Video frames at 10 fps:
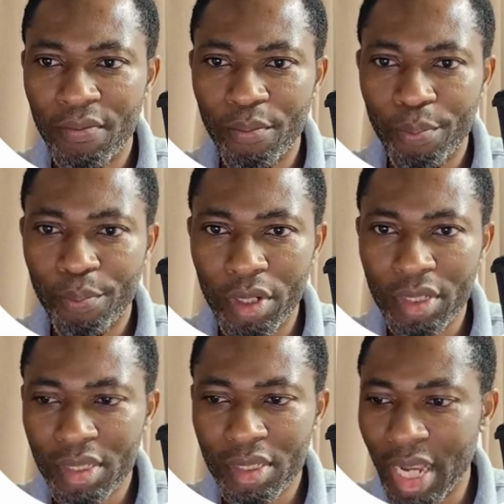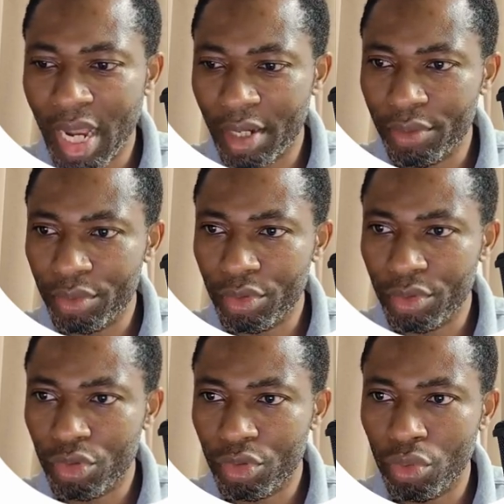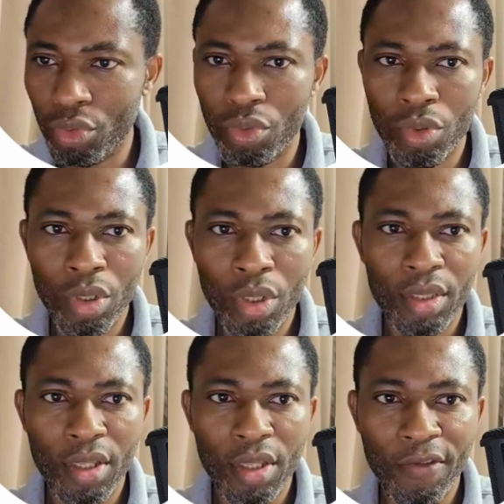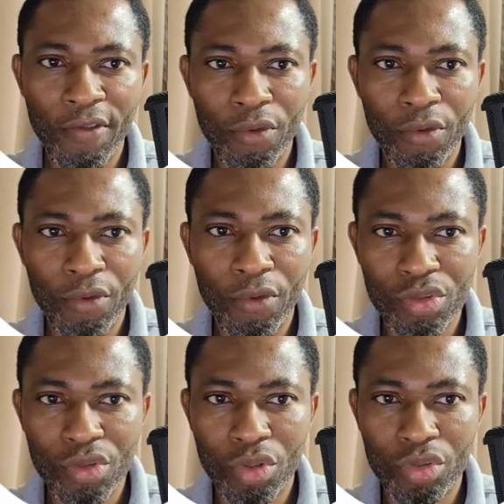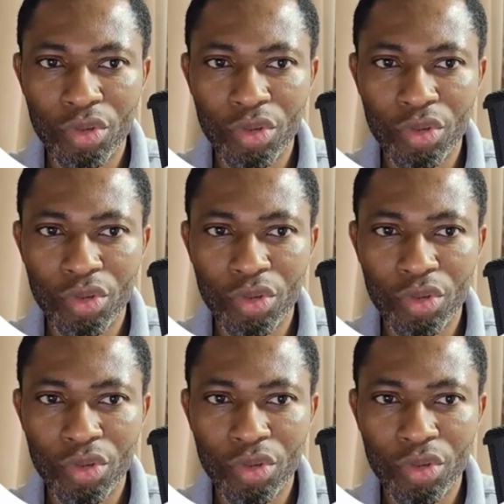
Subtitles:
points down to the folder structure